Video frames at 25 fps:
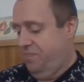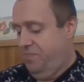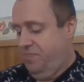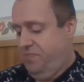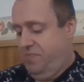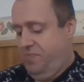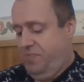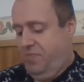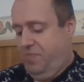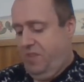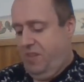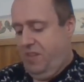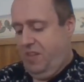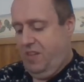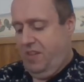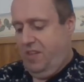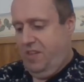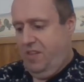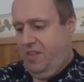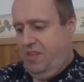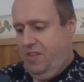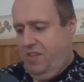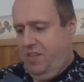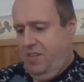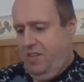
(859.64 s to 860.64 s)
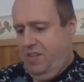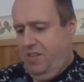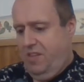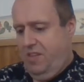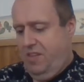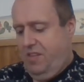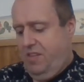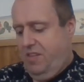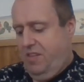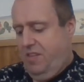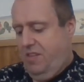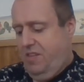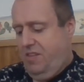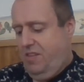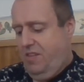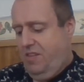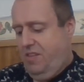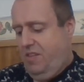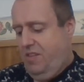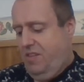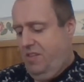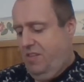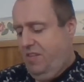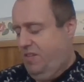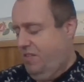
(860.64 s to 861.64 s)

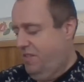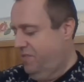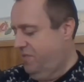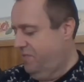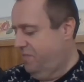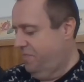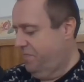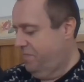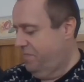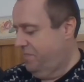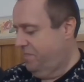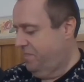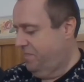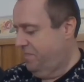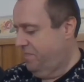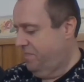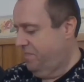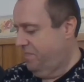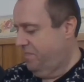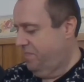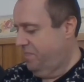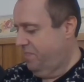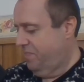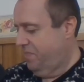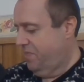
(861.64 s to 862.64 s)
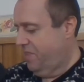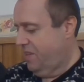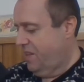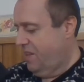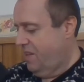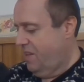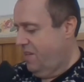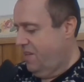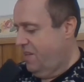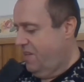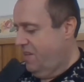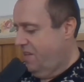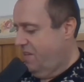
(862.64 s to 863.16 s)
Nobody speaks.